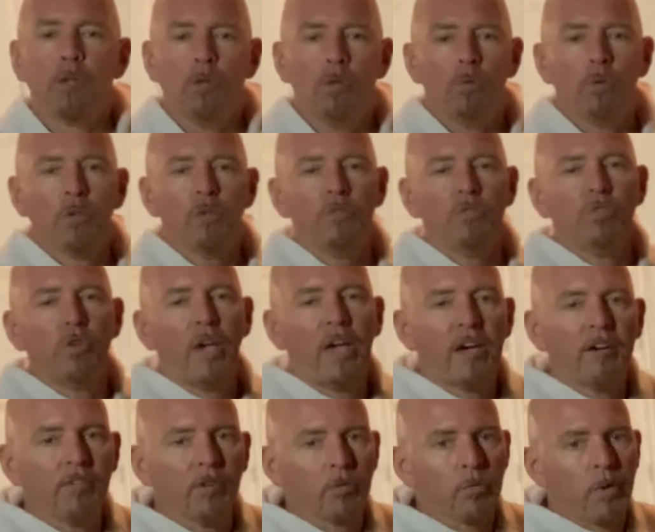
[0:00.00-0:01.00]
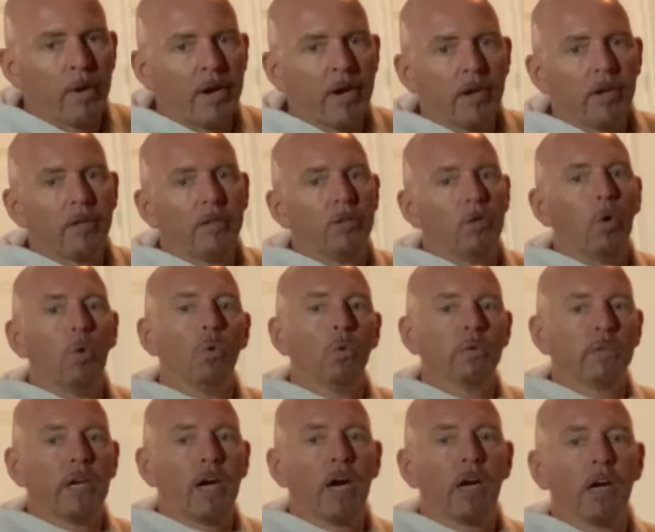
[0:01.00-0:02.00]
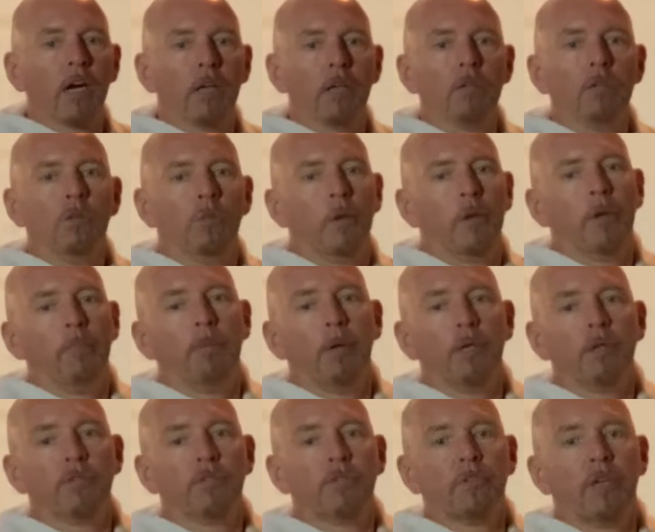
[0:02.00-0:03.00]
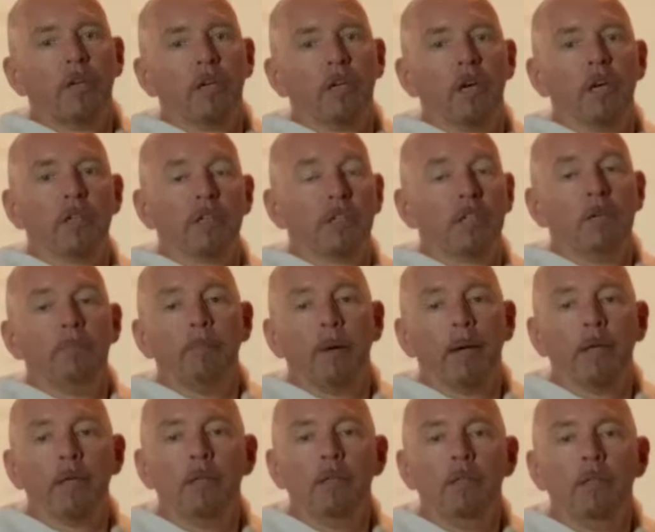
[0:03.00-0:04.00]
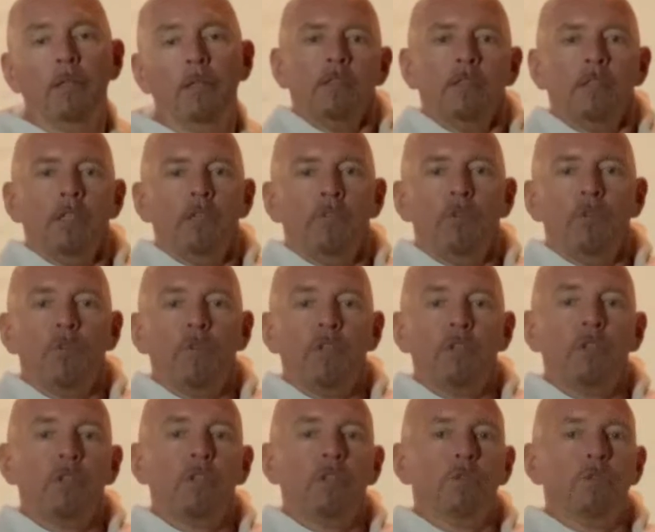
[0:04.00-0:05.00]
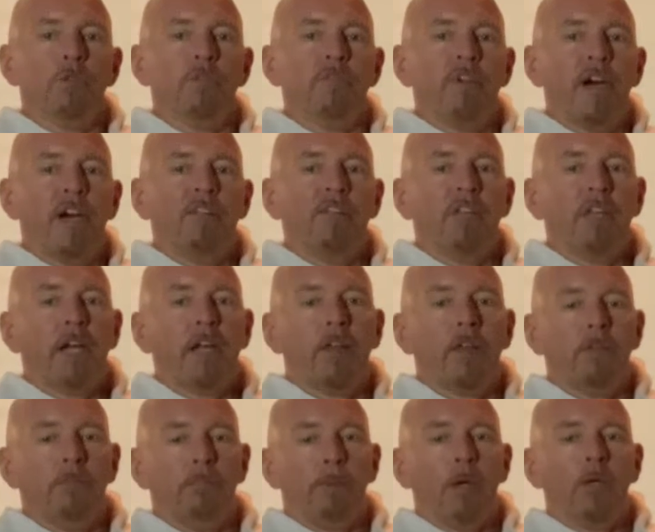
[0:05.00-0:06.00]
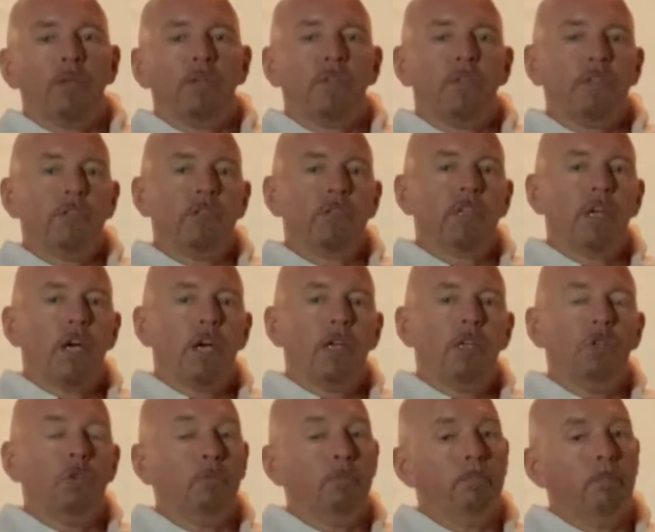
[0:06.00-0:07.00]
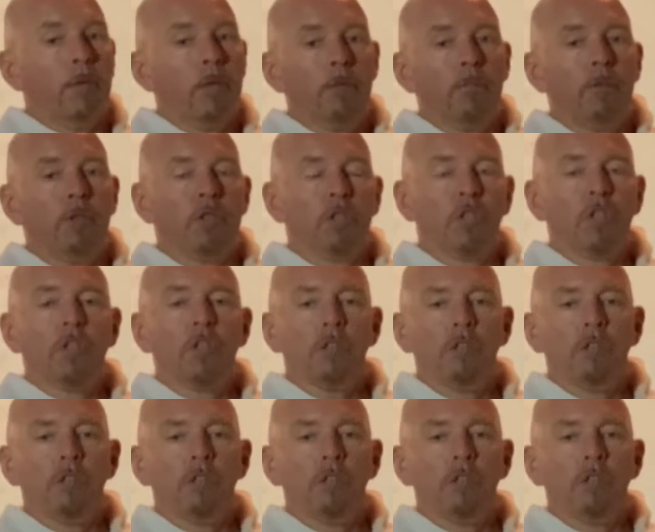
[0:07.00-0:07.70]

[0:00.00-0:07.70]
What if you have a rare and old car where the parts are hard to come by? If you think you can revive a lot of the parts on your car, you better be sure,